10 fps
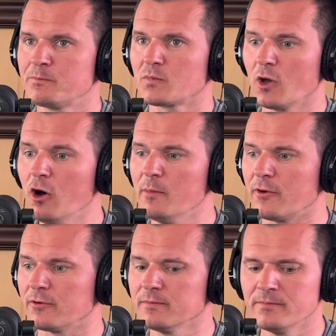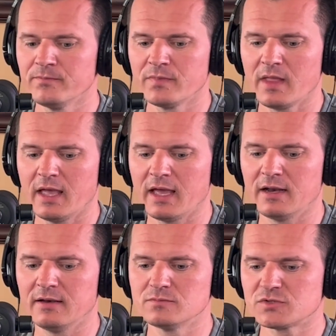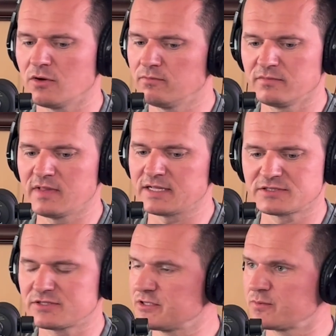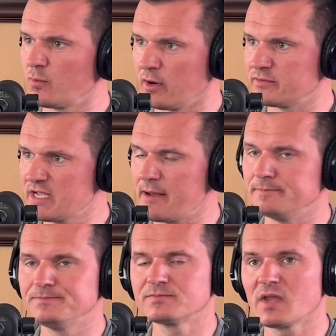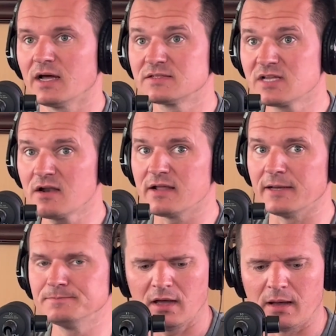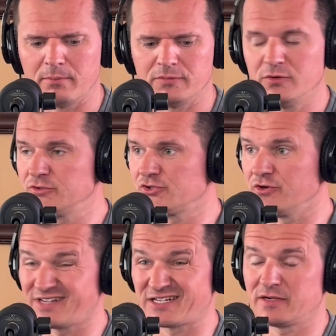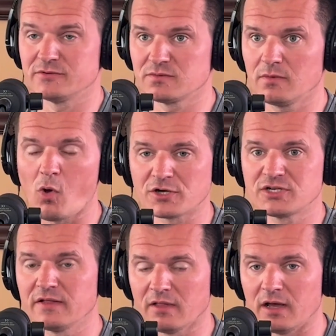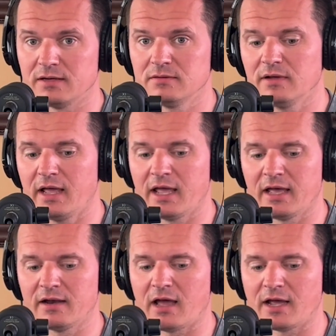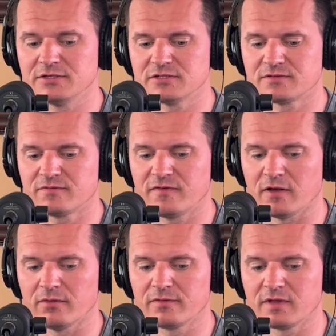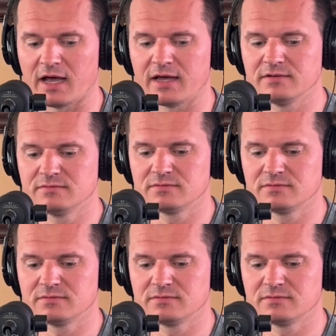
the homeowner. And so that's just where it was at. On Sunday, I'm doing church. Actually, I was watching online, and I just felt God